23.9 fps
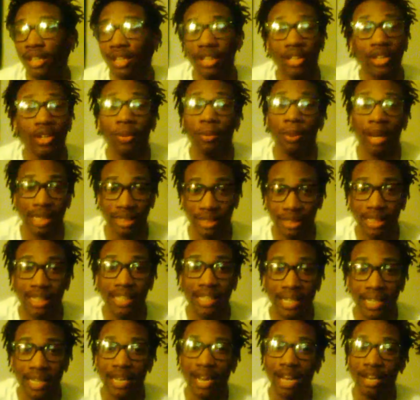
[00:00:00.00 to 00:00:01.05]
and nobody's
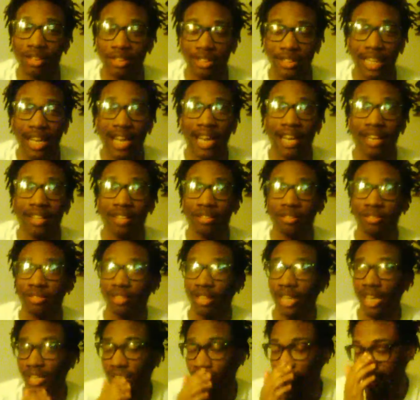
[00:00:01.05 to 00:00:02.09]
eating outside on
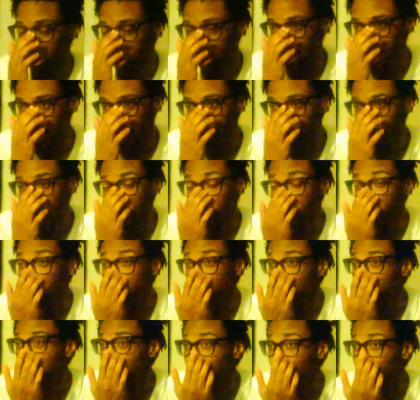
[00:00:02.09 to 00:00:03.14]
like 37
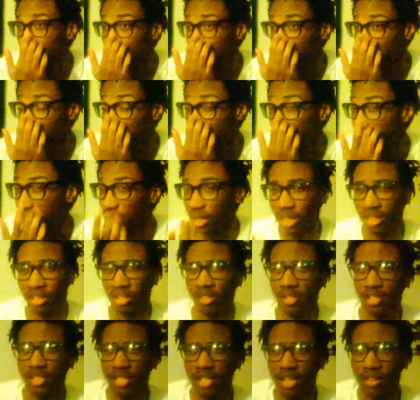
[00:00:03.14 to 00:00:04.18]
degrees. I think it was like
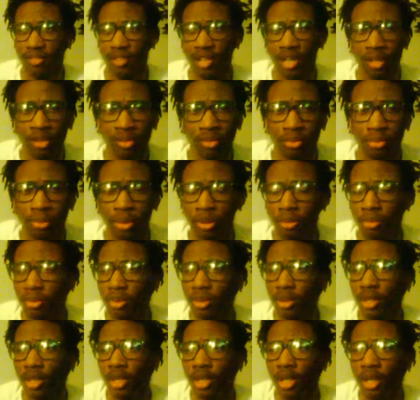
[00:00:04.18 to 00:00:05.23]
37, I don't remember.
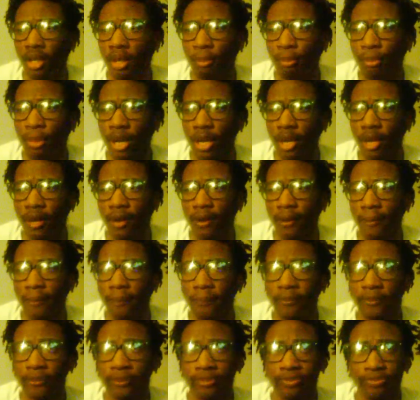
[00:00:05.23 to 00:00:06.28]

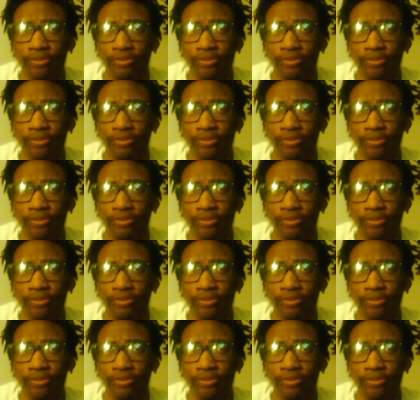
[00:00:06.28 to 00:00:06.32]
But